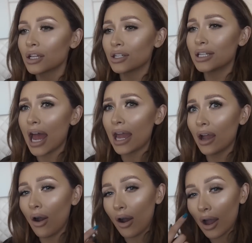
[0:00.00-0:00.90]
So
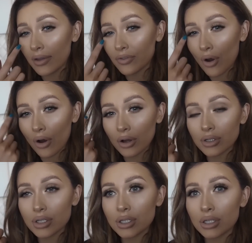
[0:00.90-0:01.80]
today I've got,